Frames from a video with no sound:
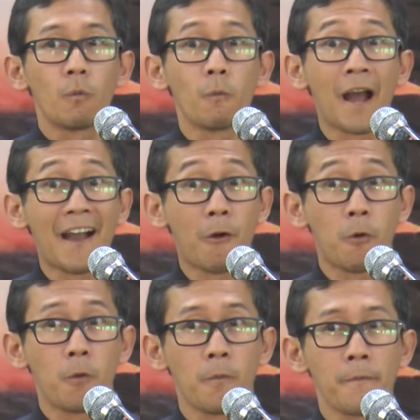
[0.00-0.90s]

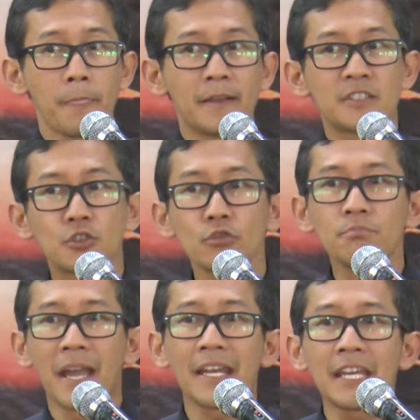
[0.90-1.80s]
Wow. Too
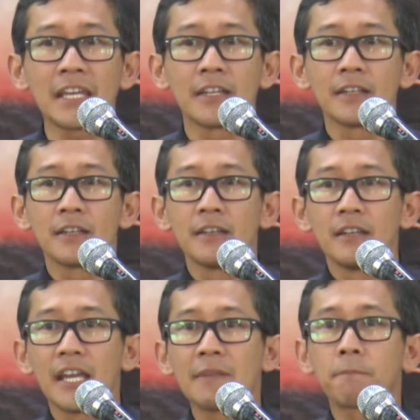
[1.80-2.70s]
many
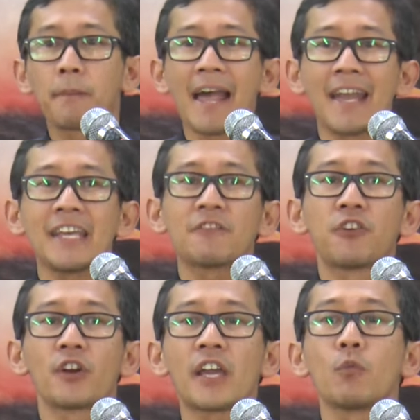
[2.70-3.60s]
in planning
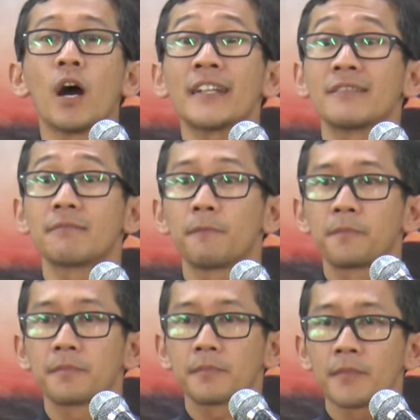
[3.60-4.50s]
for a what?
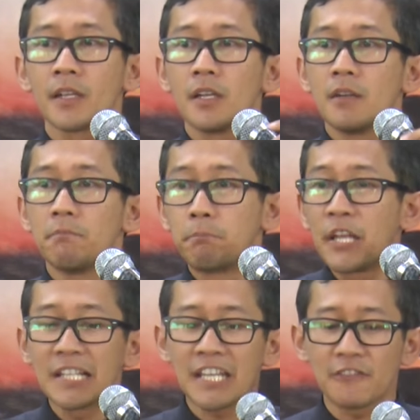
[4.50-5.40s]

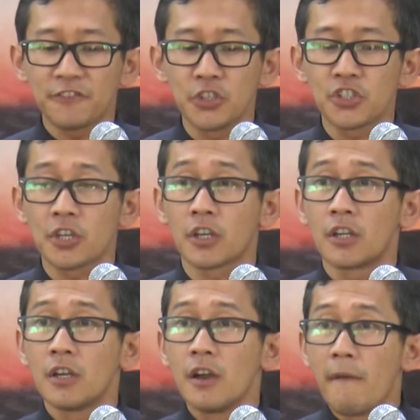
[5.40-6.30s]
Brilliant future.
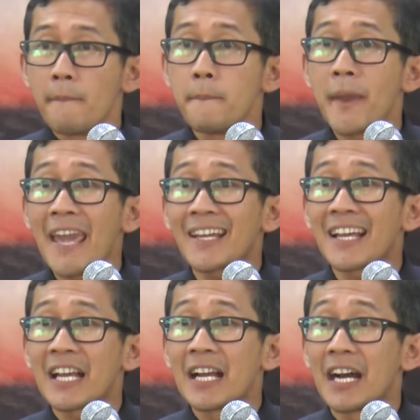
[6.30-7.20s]
Make
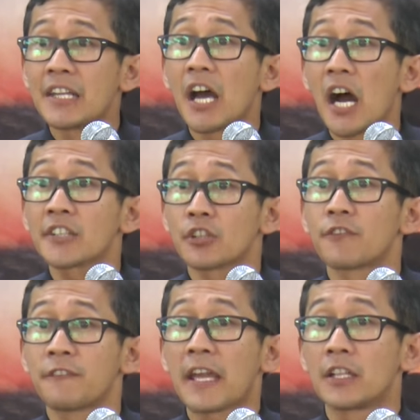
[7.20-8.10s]
an utter
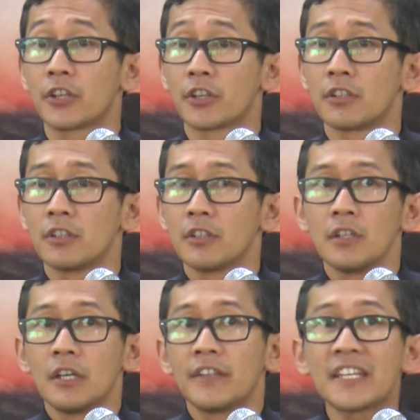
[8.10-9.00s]
failure.
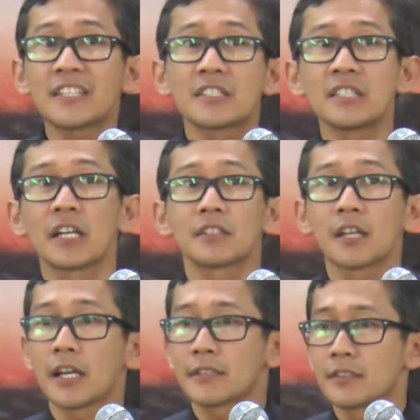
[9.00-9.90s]
This is not
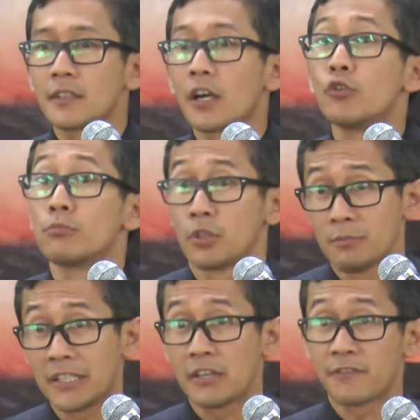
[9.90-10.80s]
just a rumor,
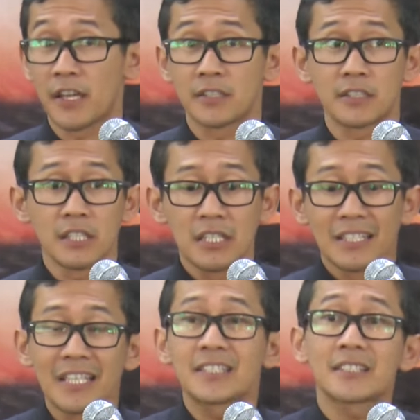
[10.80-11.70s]
my dear friends.
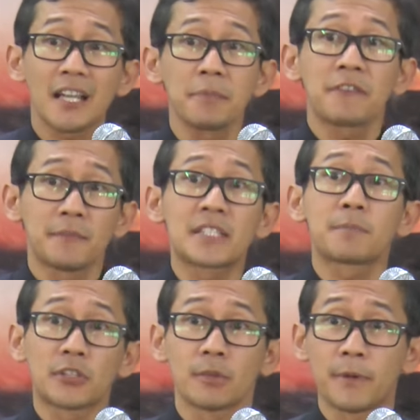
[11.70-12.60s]
This is coming from the
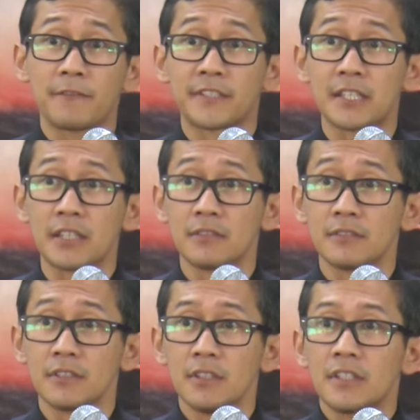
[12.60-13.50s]
spirit of prophecy.
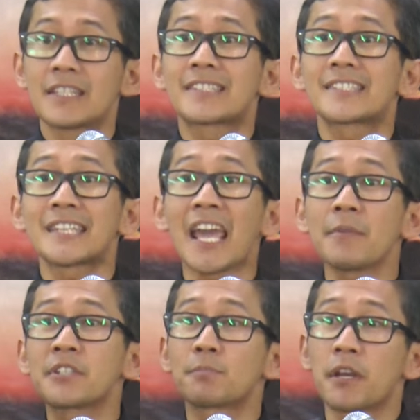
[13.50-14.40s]
The
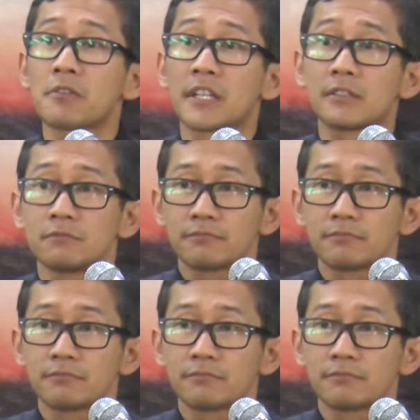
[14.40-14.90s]
same spirit